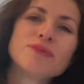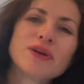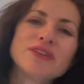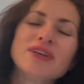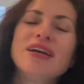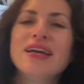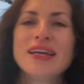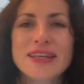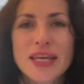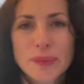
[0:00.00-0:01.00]
our
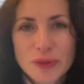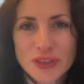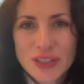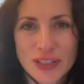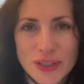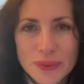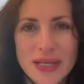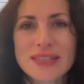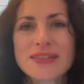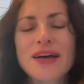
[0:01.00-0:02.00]
neighbors in the
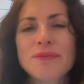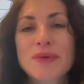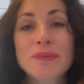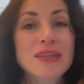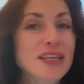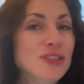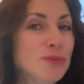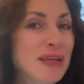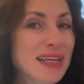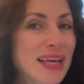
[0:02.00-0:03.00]
US, how maybe they should
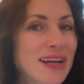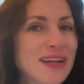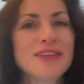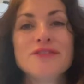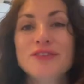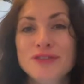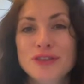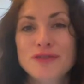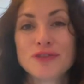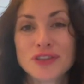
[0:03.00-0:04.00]
make Canada the
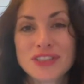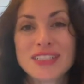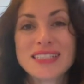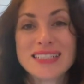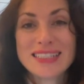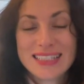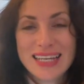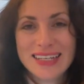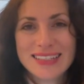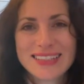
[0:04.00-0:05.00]
51st
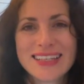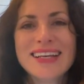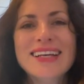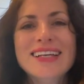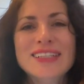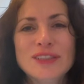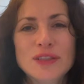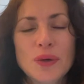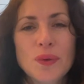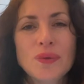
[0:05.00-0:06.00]
state.
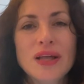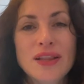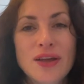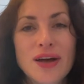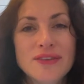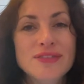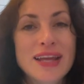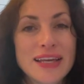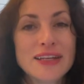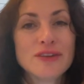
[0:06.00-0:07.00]
So a lot of
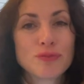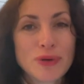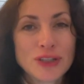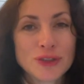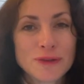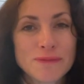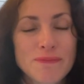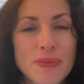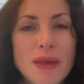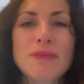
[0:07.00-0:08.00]
negative pressure.
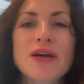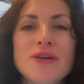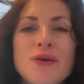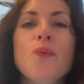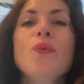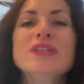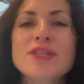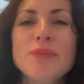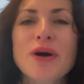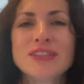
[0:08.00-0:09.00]
But what's
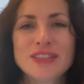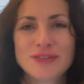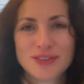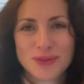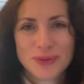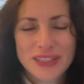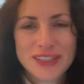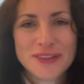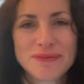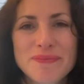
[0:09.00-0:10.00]
the positive story
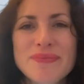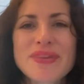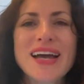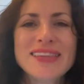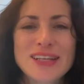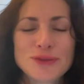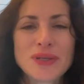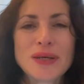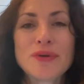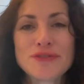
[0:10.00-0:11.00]
here? And that's what
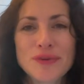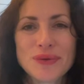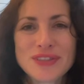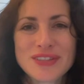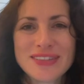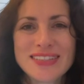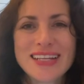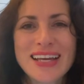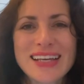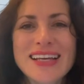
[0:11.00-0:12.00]
I want to focus on
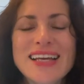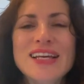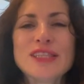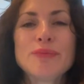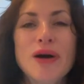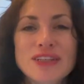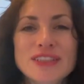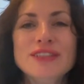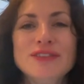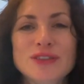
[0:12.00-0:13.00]
today. The
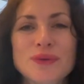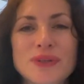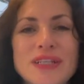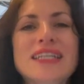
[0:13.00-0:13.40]
positive story